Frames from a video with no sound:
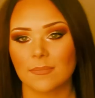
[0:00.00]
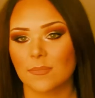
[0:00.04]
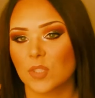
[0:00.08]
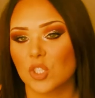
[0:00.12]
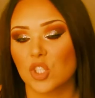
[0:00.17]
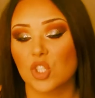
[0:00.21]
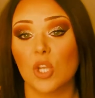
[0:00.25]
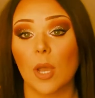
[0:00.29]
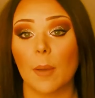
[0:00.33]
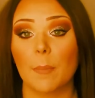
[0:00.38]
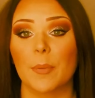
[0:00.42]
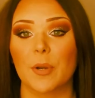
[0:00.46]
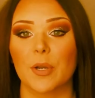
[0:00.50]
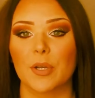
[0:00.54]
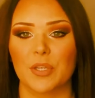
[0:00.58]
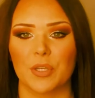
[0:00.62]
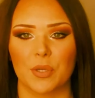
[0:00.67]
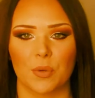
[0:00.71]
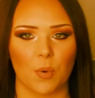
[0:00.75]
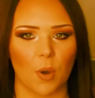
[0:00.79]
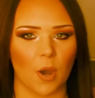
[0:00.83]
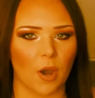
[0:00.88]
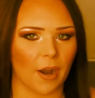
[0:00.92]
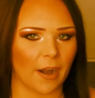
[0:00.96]
shopper
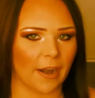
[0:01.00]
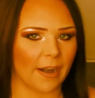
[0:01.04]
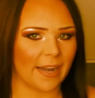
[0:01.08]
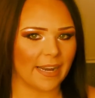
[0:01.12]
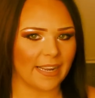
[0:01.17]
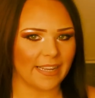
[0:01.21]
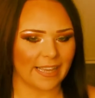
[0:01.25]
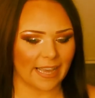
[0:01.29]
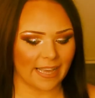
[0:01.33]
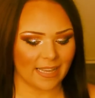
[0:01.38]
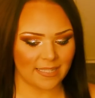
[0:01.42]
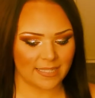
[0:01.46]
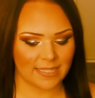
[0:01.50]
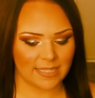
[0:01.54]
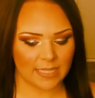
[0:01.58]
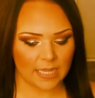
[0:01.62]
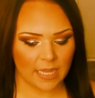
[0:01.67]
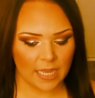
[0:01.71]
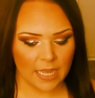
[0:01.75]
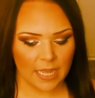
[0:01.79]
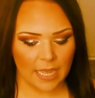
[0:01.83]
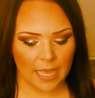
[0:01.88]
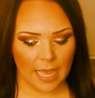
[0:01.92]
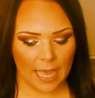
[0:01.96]
you are, I
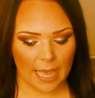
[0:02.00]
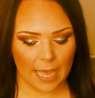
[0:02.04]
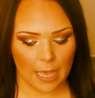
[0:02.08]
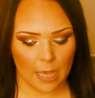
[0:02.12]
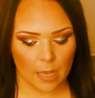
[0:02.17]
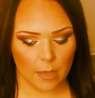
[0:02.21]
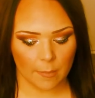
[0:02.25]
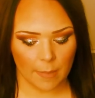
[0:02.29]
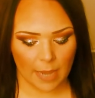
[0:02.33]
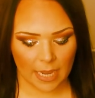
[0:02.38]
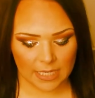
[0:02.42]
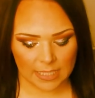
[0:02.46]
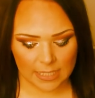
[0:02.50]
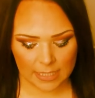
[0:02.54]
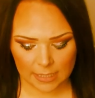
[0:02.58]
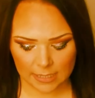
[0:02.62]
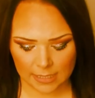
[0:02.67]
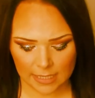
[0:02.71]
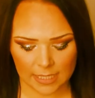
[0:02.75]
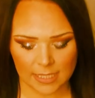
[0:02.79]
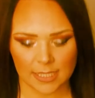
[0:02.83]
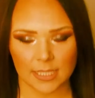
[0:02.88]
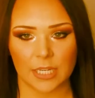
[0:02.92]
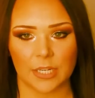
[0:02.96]
guess. I
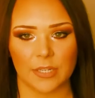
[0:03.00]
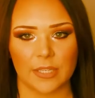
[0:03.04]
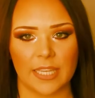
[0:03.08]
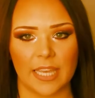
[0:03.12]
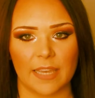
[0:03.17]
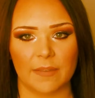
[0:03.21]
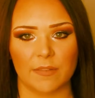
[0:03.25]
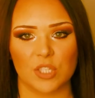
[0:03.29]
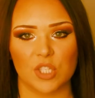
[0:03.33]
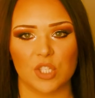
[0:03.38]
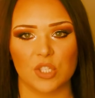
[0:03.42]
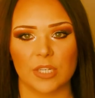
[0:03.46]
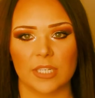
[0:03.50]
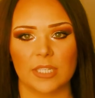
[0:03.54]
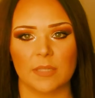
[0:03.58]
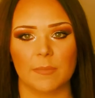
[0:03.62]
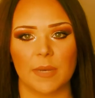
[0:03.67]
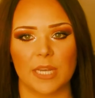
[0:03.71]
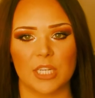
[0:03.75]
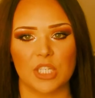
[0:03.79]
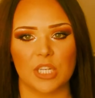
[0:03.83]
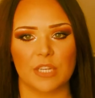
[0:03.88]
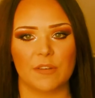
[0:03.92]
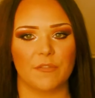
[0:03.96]
didn't necessarily have a strict
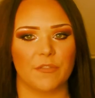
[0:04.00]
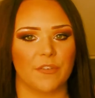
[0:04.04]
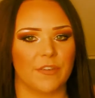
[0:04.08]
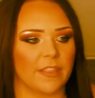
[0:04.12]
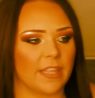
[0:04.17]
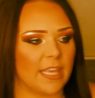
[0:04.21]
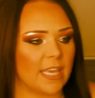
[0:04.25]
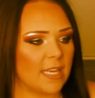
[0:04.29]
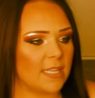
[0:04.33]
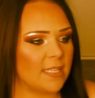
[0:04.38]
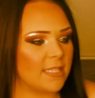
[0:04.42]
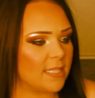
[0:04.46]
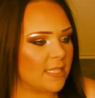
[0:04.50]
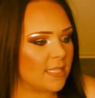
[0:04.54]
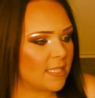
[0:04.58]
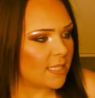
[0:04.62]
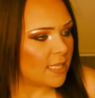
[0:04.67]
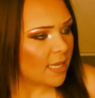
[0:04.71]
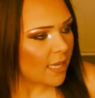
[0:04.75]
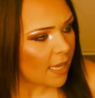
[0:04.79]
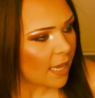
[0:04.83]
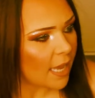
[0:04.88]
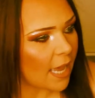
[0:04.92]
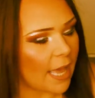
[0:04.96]
budget for this.